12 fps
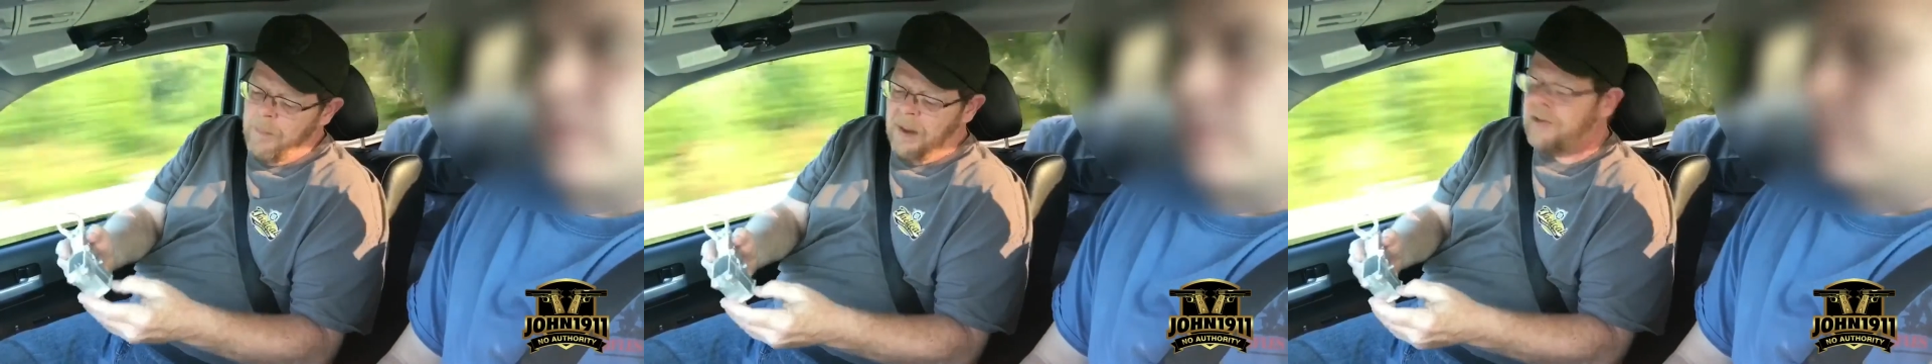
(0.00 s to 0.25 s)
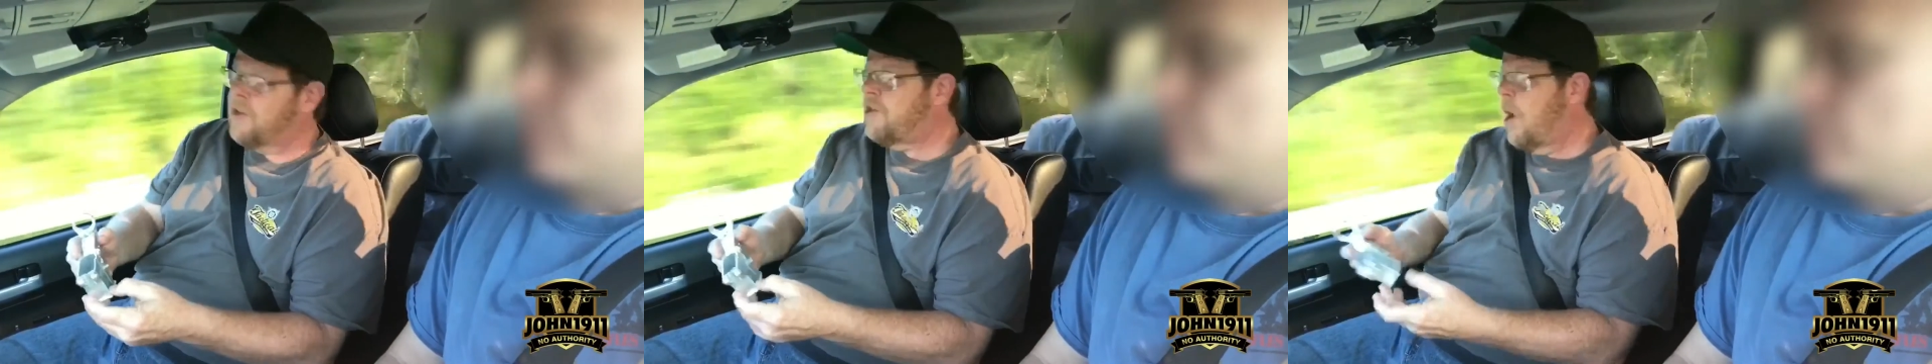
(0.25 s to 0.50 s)

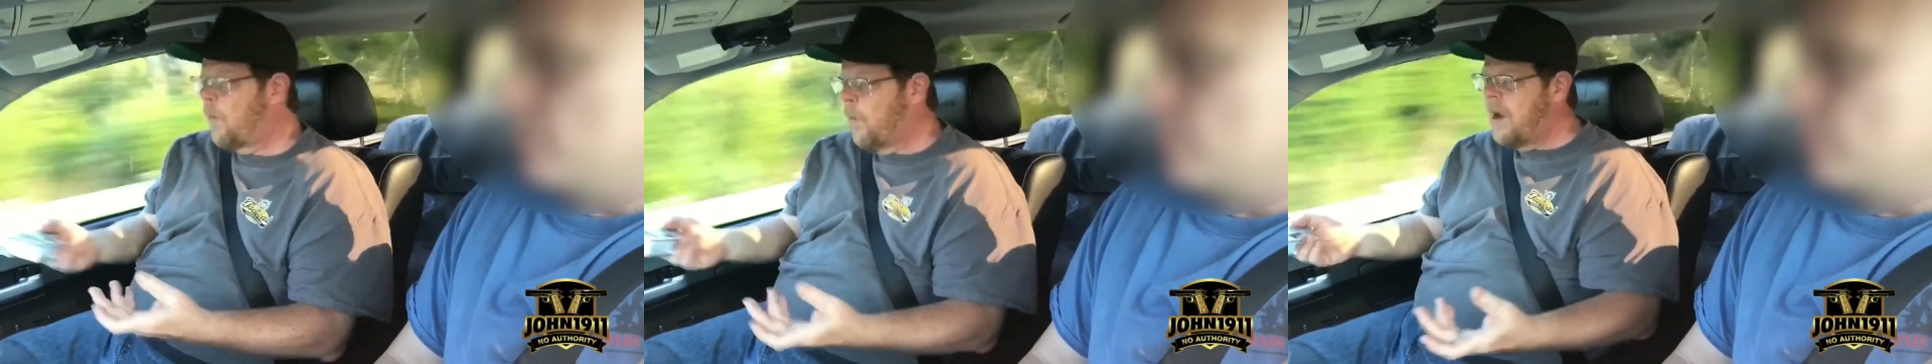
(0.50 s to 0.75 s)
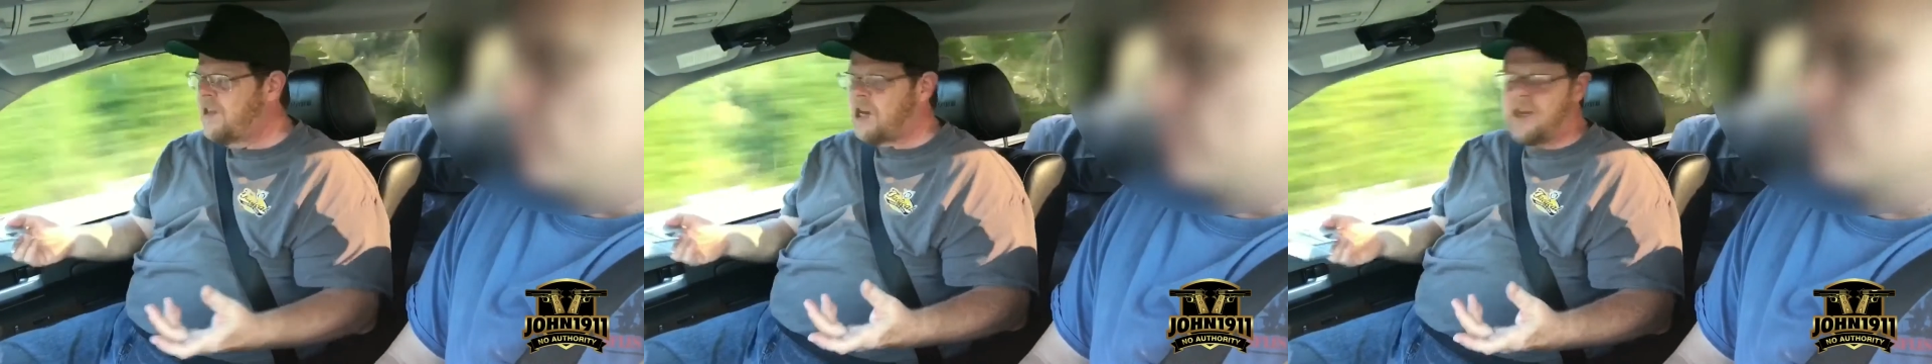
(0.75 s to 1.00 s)
but there's no
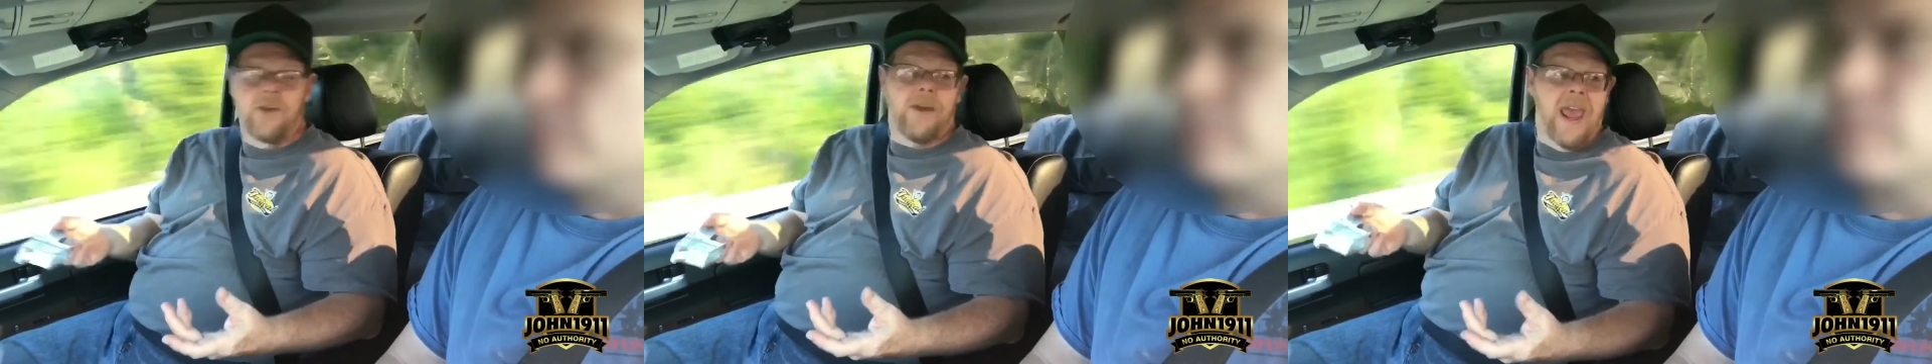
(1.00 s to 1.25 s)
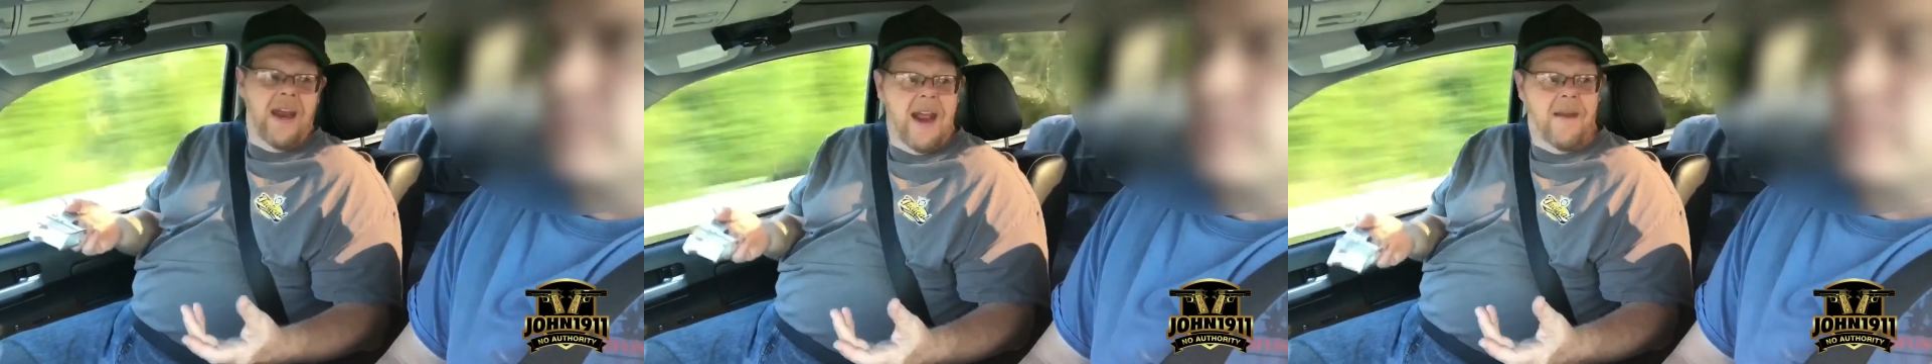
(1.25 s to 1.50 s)
reason you
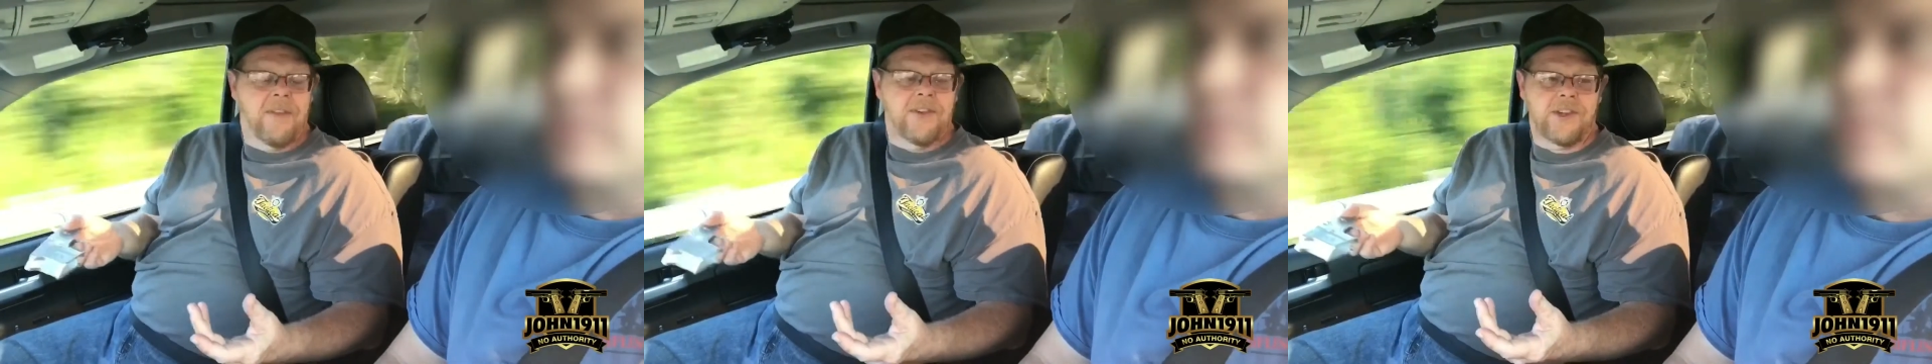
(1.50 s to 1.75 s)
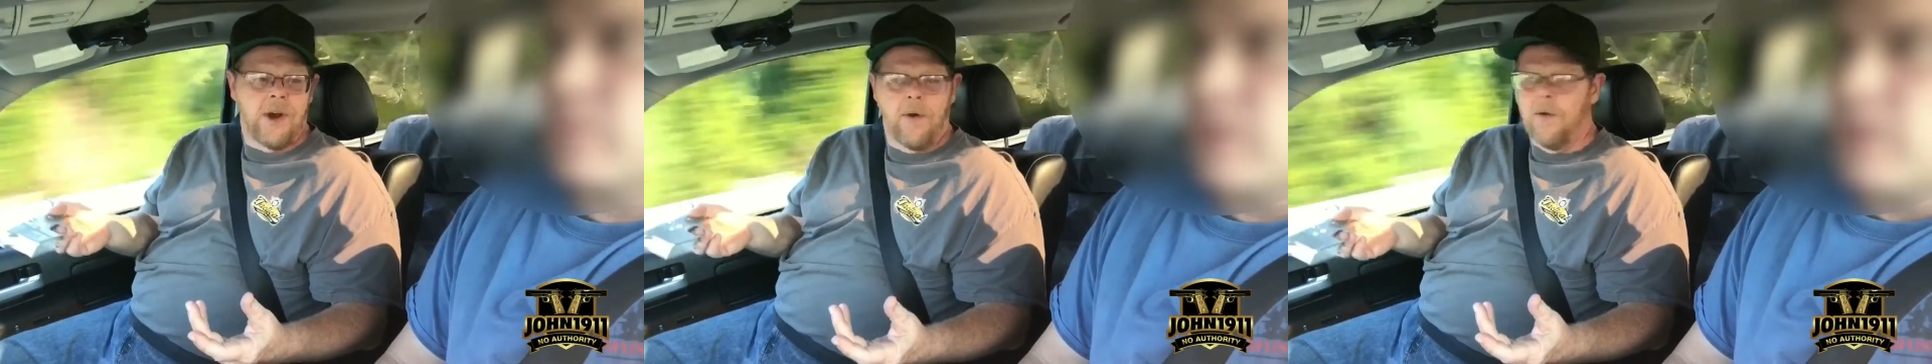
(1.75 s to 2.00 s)
can't have the
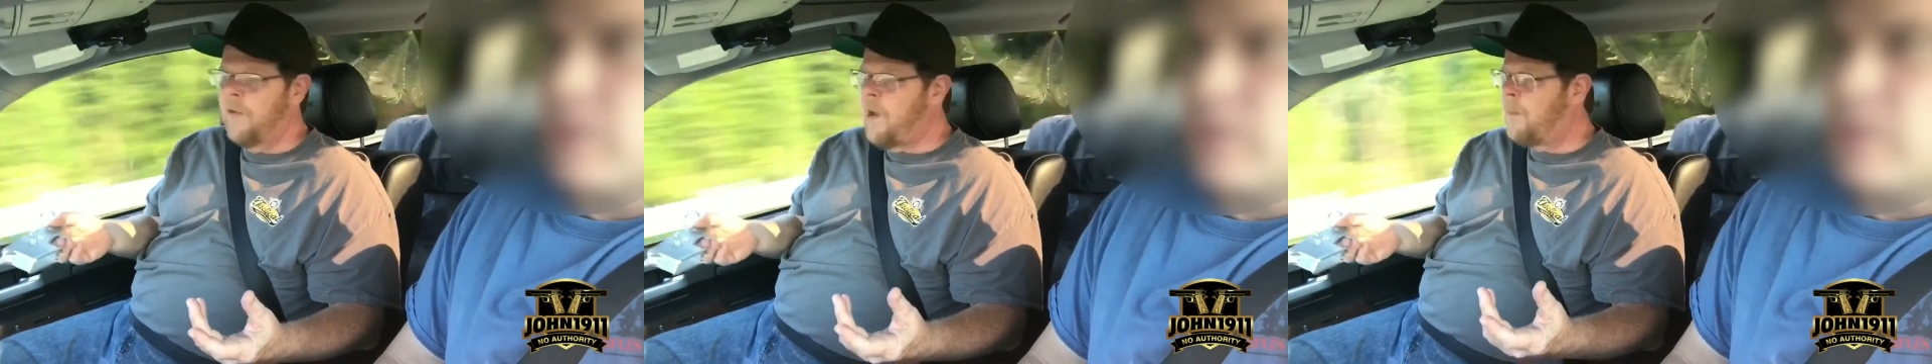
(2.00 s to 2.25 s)
serial